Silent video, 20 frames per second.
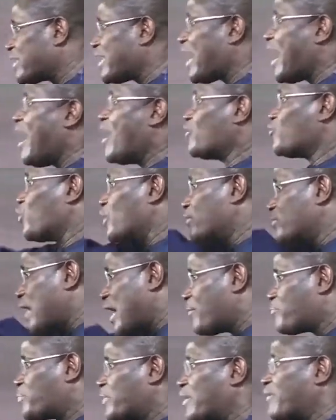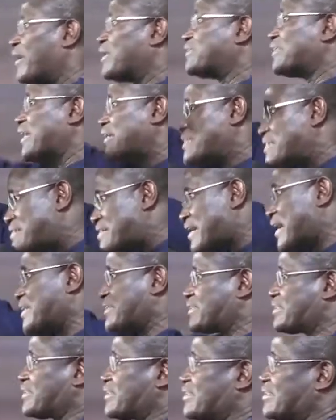for the outward appearance and
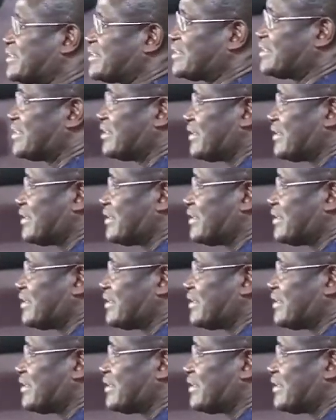dress.